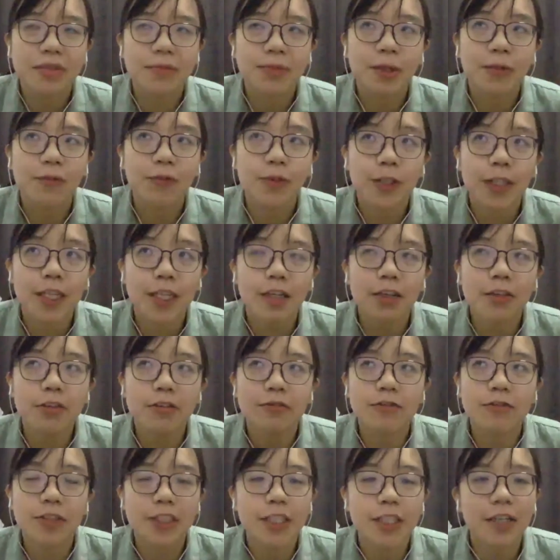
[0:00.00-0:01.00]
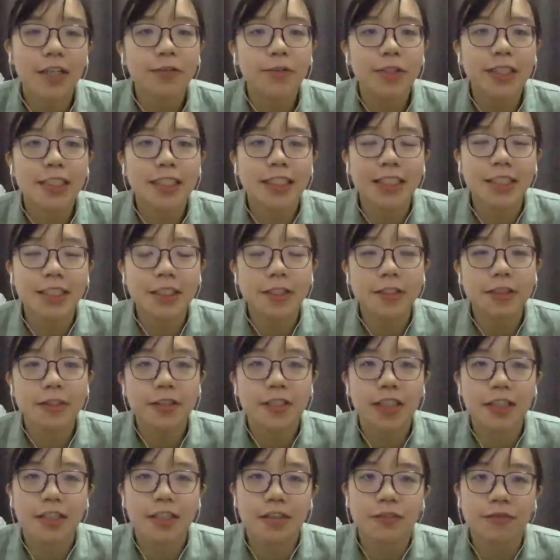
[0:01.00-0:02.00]
But for now we are still
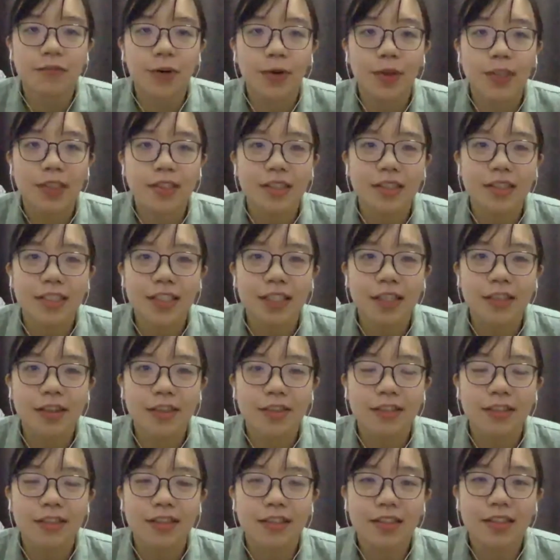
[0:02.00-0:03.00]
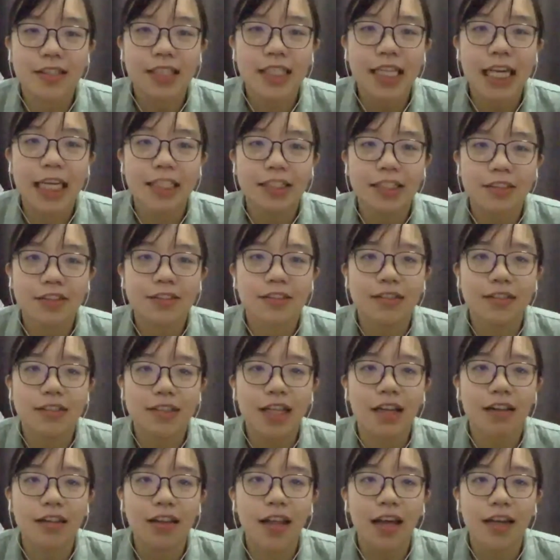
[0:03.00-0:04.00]
focusing on cancer
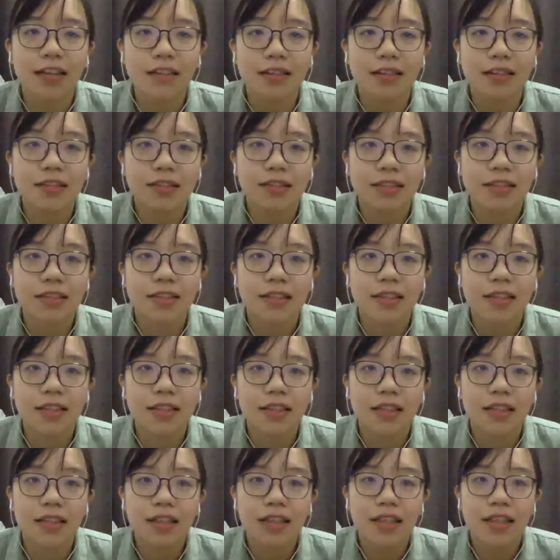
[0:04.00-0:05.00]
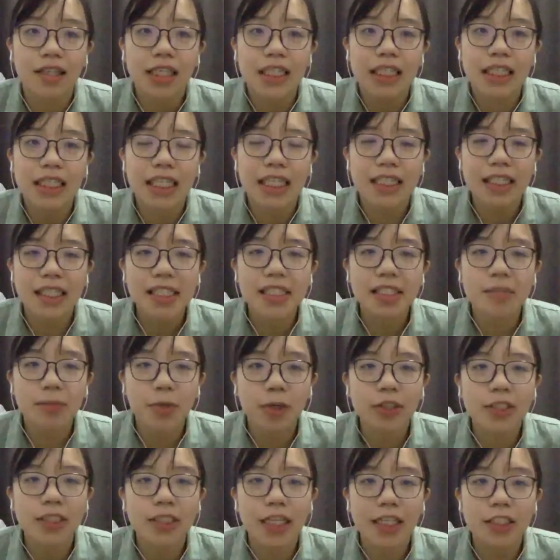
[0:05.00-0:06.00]
cell lines. I think
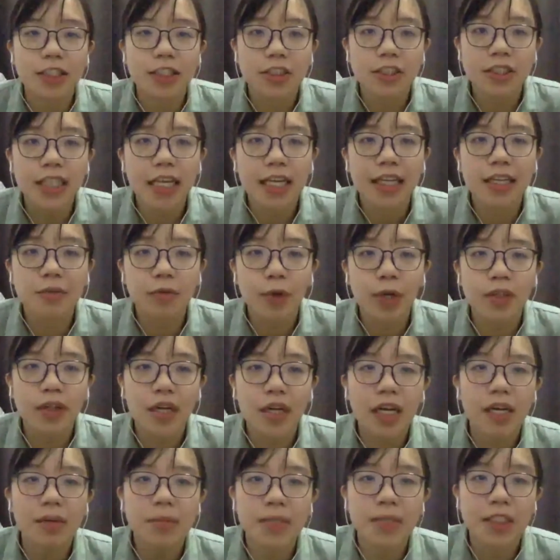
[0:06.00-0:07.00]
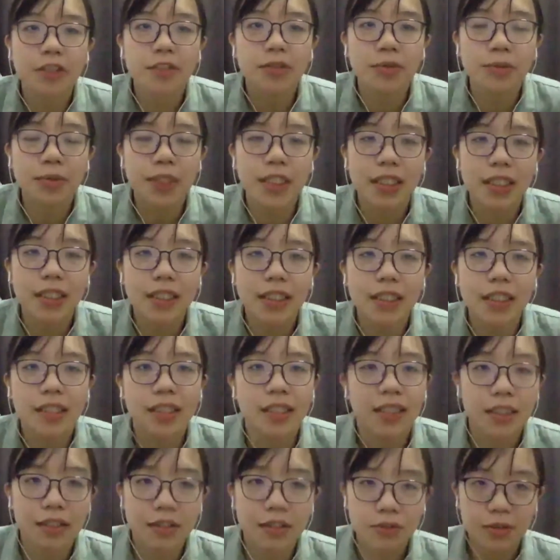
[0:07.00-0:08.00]
projects like Wellcome is doing
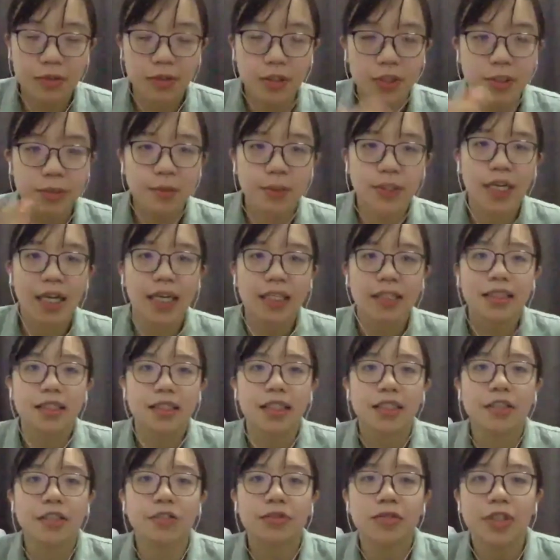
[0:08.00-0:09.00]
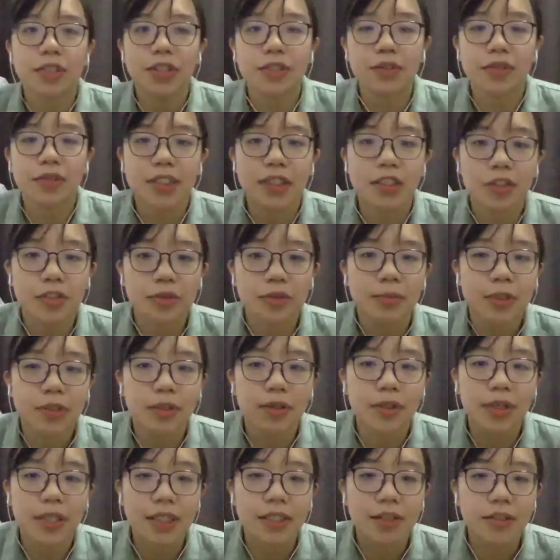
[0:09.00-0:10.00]
the CRISPR-Cas9 screen using tumor
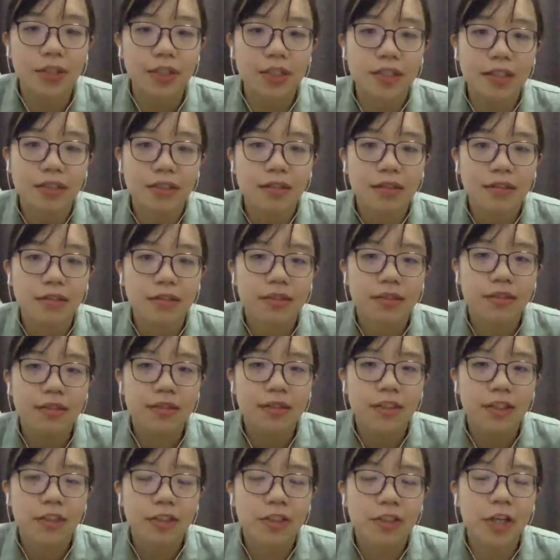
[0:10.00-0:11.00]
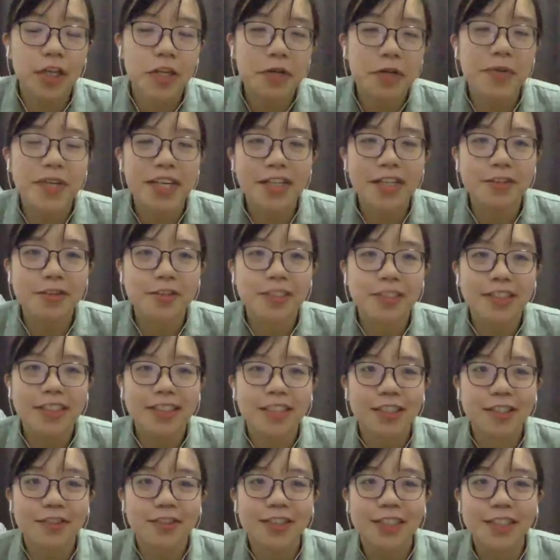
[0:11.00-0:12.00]
organoids. So it'd be
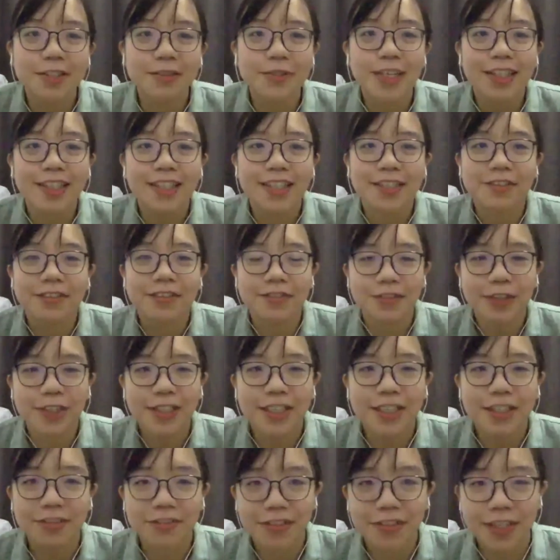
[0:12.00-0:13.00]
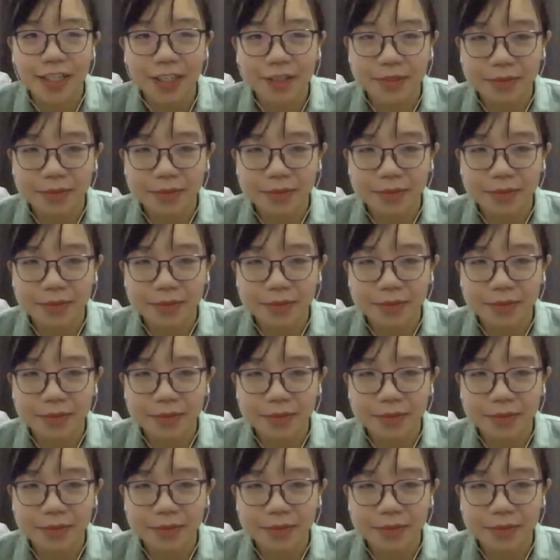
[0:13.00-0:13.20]
interesting to see what they find.